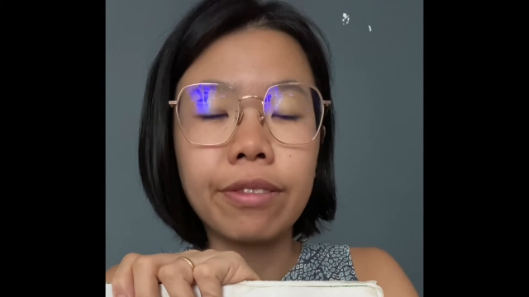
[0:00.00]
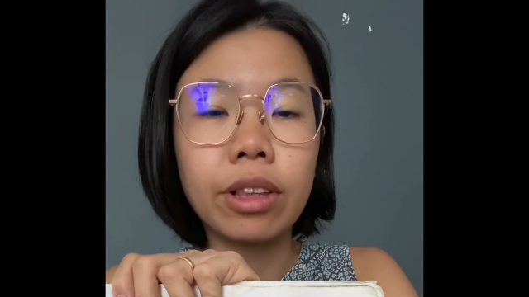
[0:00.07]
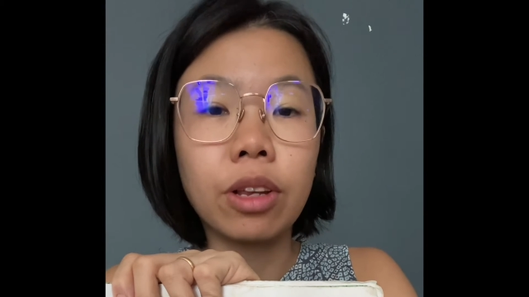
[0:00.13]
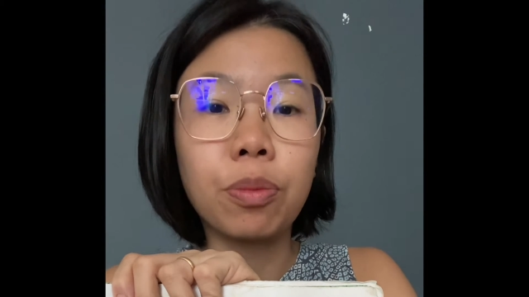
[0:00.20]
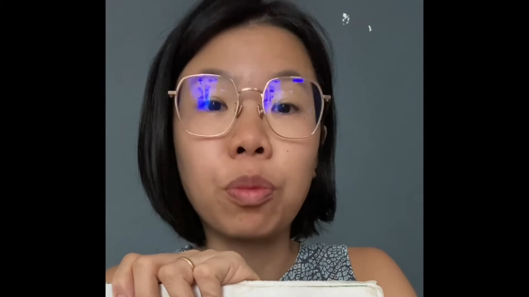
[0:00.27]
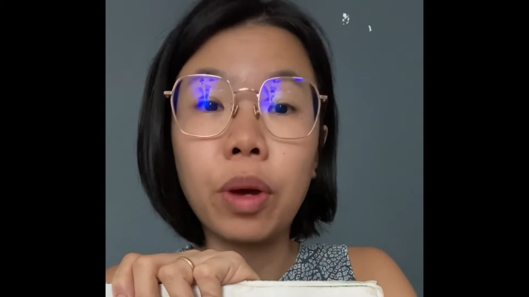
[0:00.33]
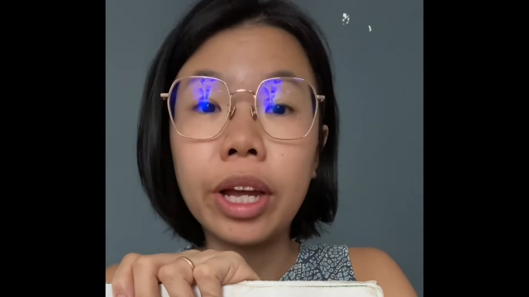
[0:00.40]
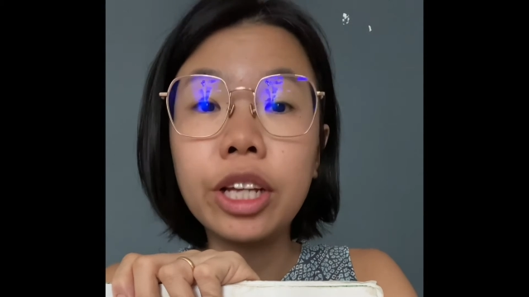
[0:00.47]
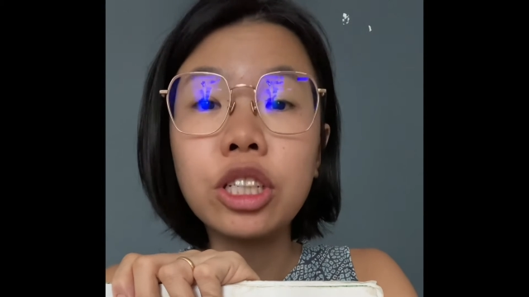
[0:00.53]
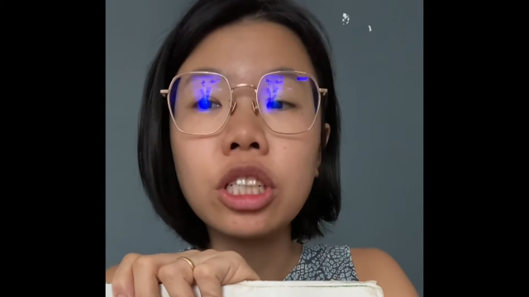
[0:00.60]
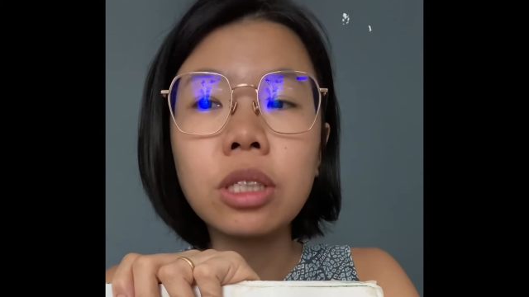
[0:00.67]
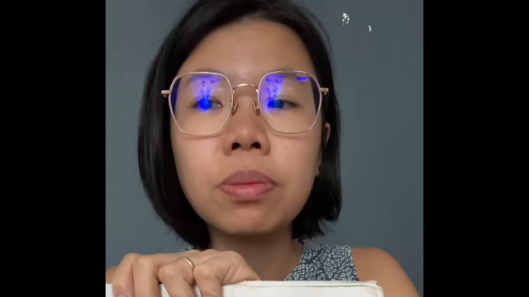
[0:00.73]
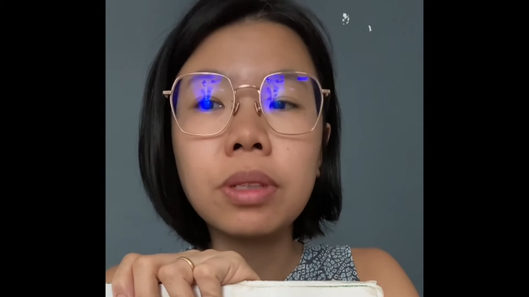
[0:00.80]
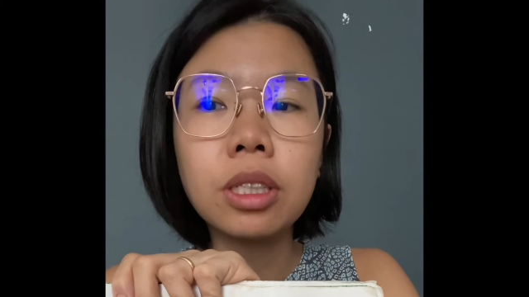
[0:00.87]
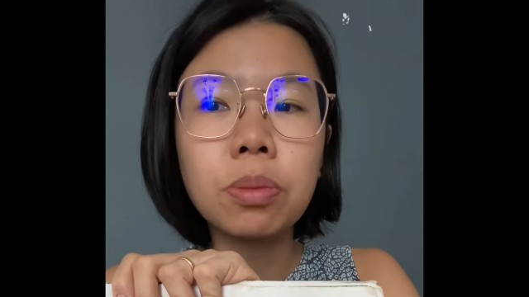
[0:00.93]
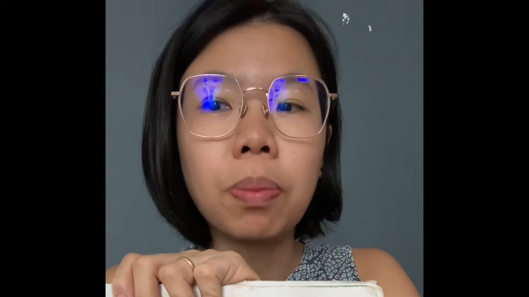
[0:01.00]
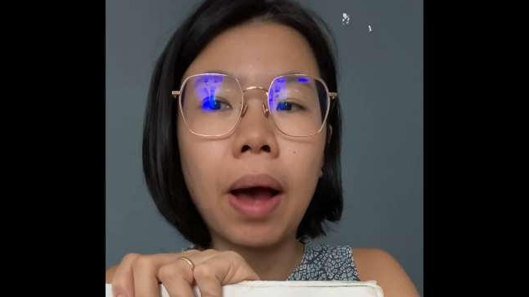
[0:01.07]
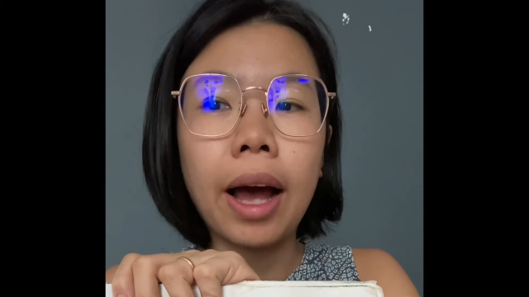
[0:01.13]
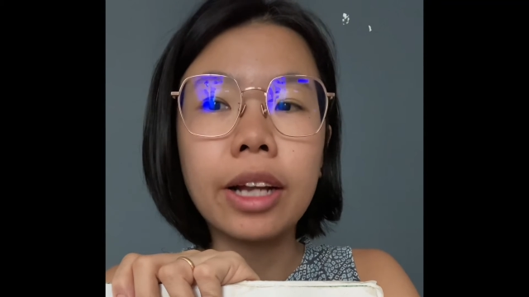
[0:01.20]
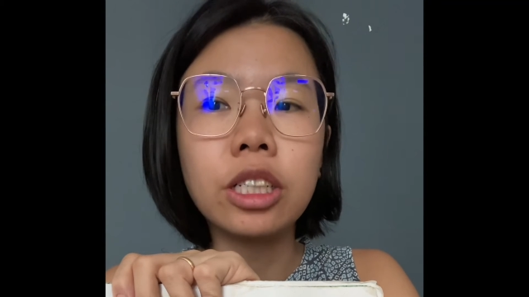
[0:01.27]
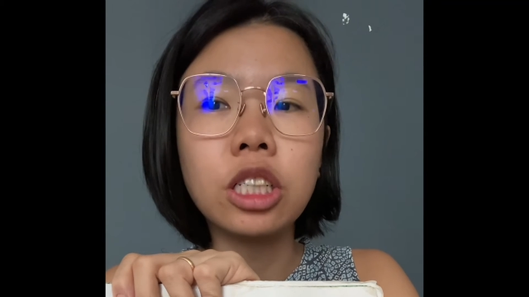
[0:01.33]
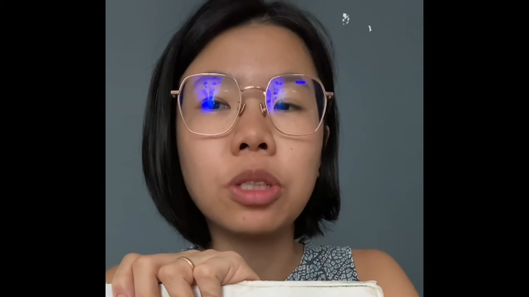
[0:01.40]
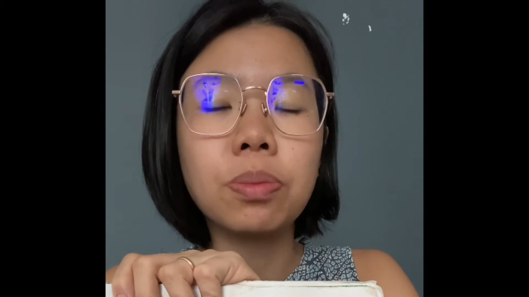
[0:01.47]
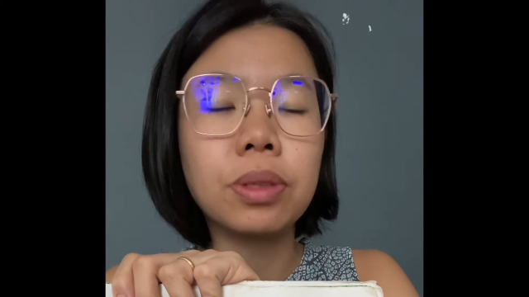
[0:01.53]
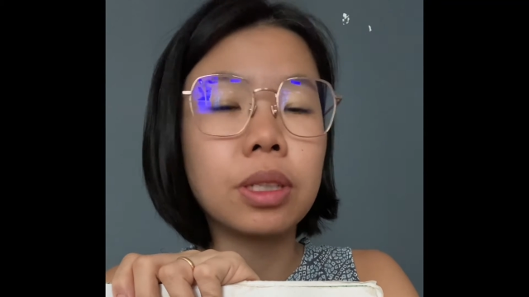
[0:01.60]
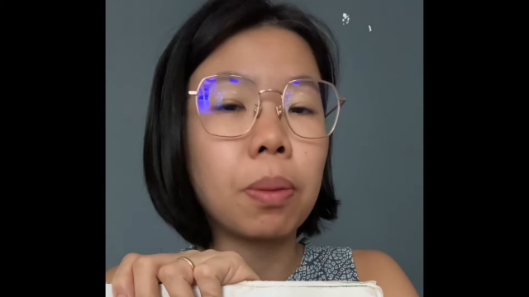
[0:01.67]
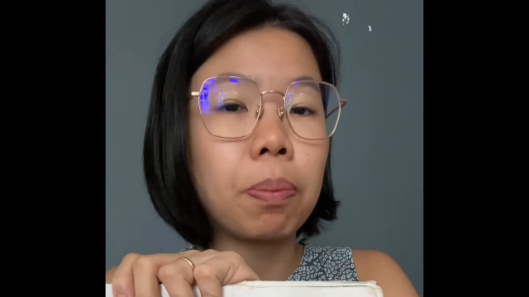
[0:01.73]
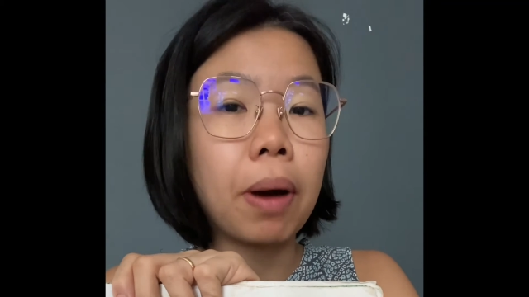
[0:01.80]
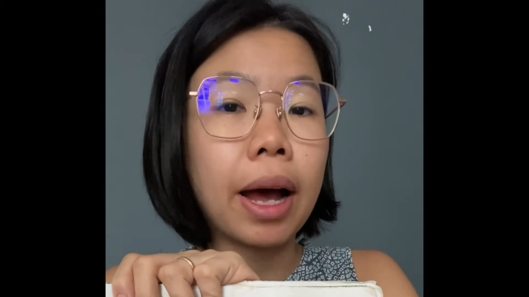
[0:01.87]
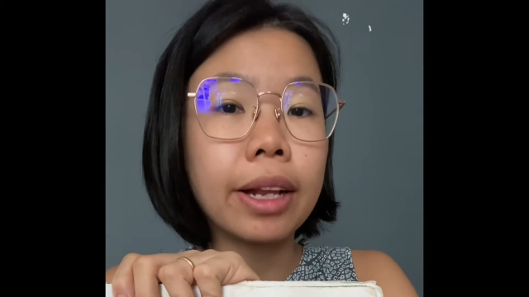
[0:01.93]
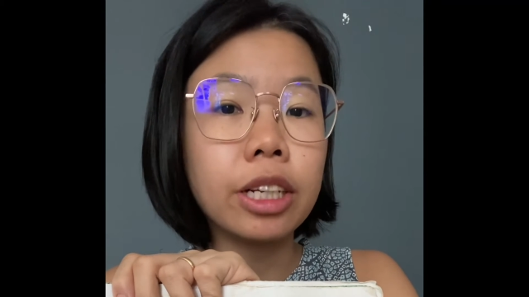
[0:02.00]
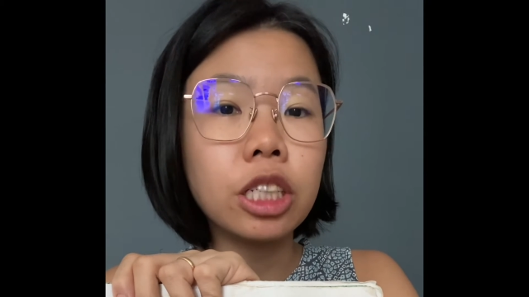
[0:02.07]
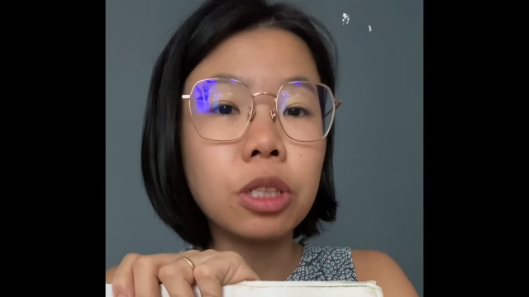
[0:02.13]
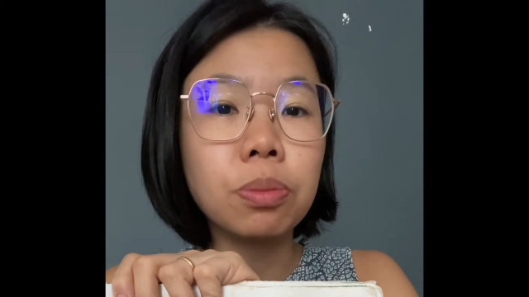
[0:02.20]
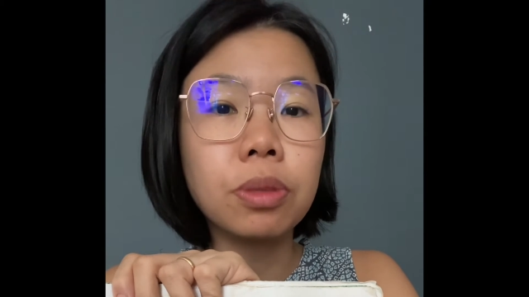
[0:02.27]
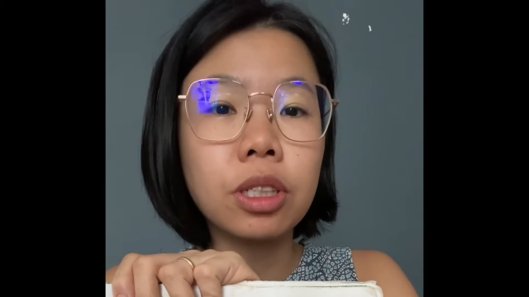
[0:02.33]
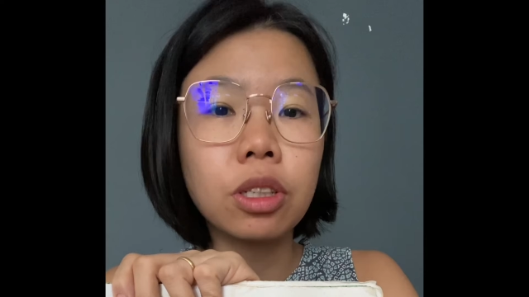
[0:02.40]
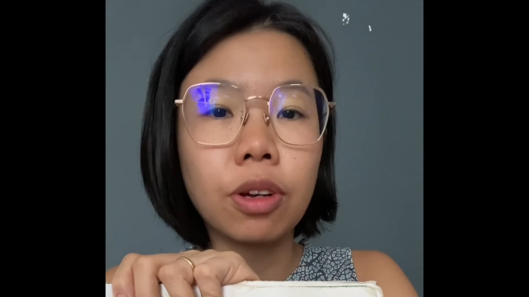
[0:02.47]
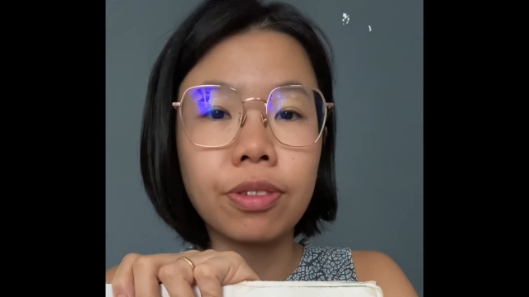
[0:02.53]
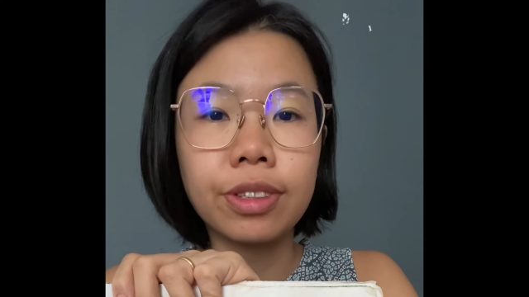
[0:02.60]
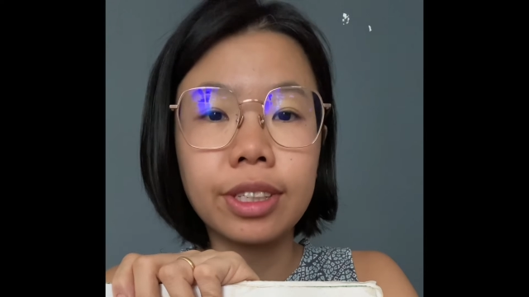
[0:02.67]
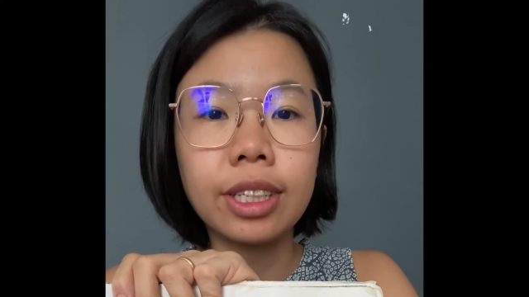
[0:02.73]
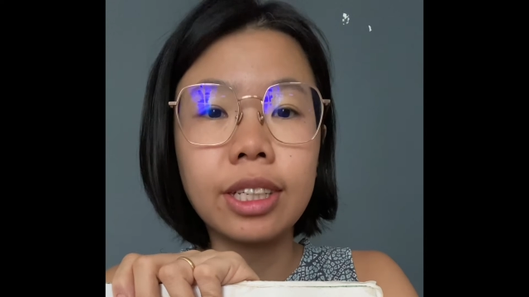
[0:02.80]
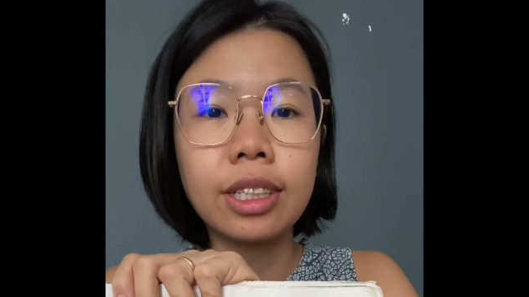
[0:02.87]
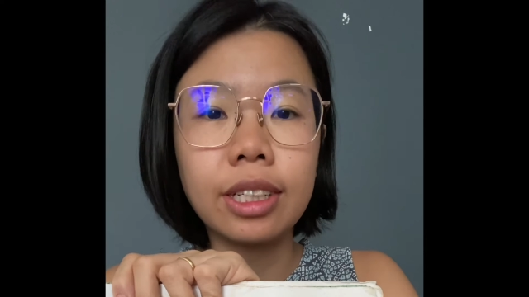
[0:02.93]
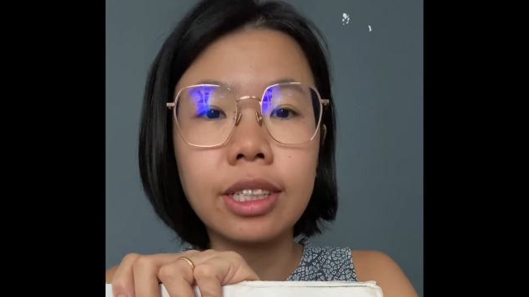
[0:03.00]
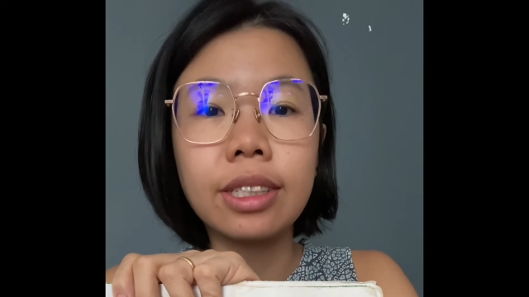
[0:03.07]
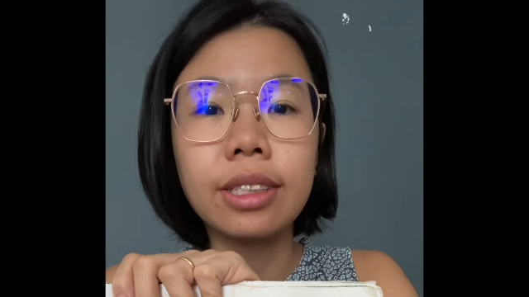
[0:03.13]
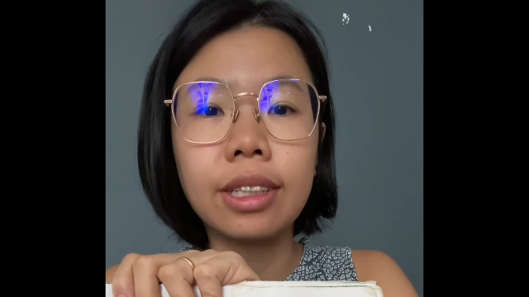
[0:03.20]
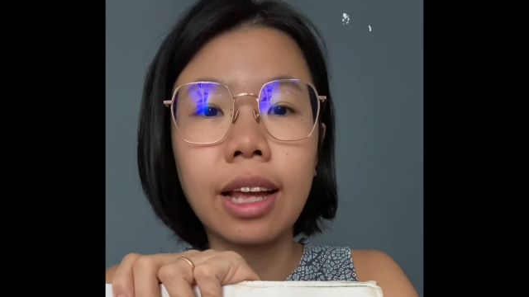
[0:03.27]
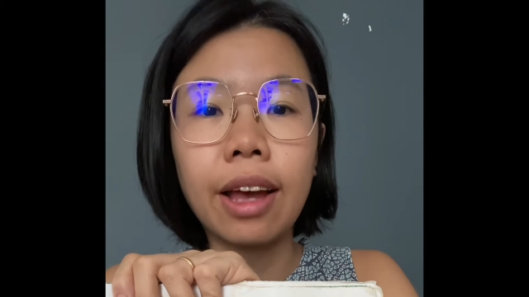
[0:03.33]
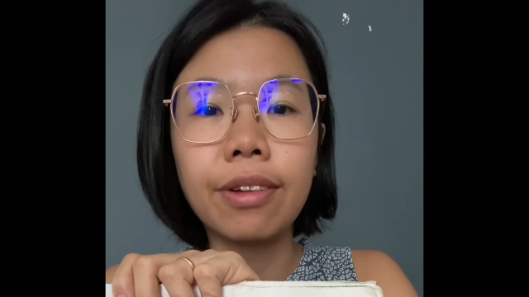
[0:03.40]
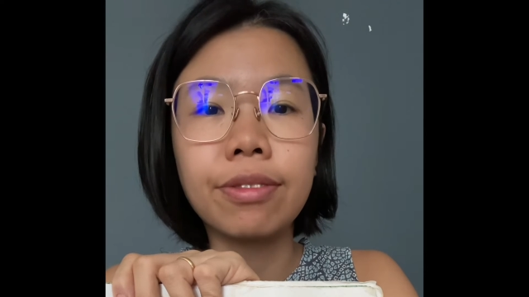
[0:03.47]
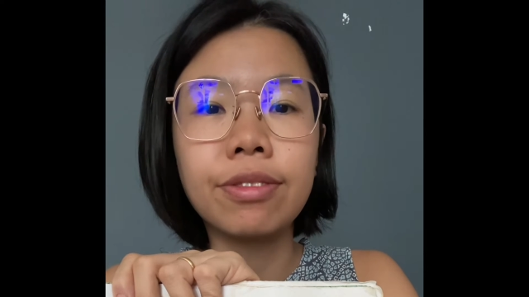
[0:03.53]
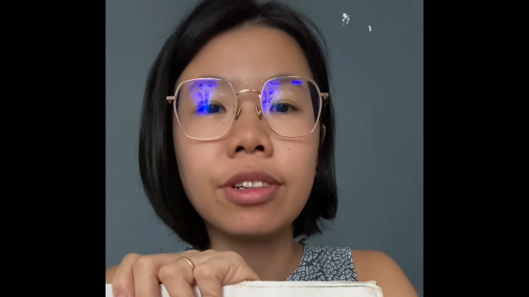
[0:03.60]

The wages means punishment. The punishment of sin is death.